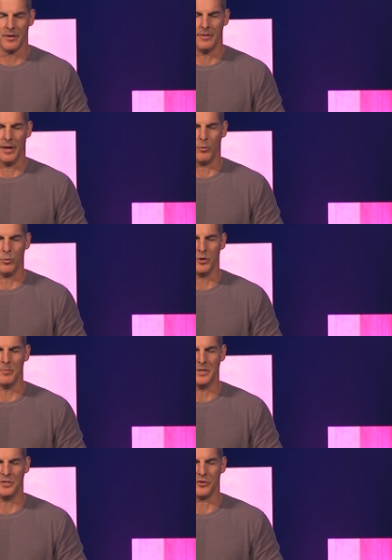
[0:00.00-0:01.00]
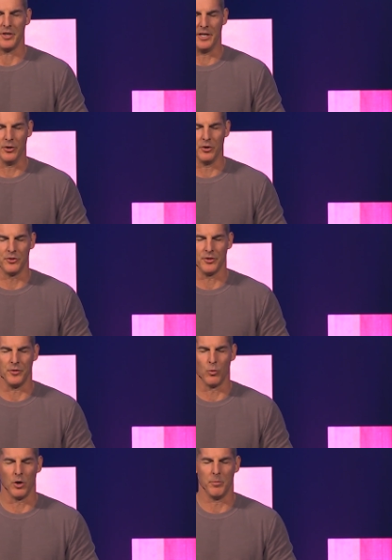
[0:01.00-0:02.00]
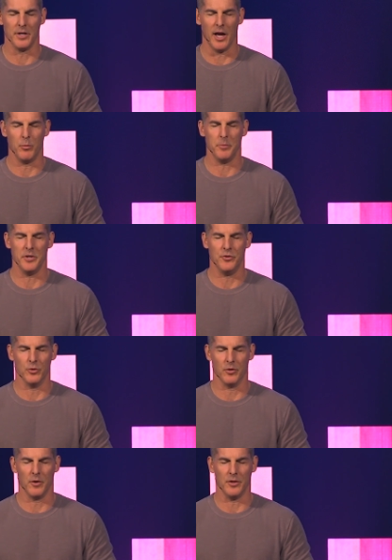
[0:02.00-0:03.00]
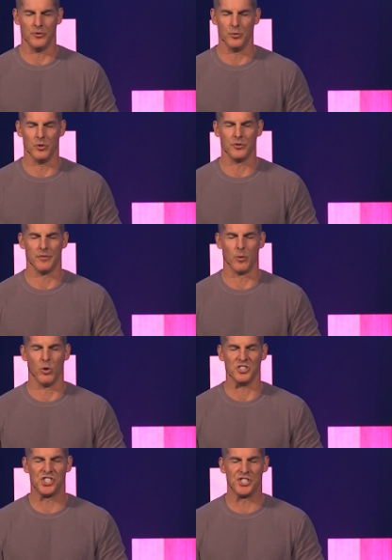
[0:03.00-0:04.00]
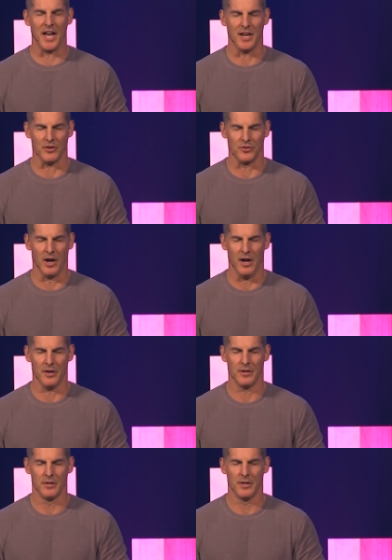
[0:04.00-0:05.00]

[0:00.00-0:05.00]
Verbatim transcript: that we wouldn't be just hearers of your word, but God, we'd be doer, doers of our word. Shake us, God.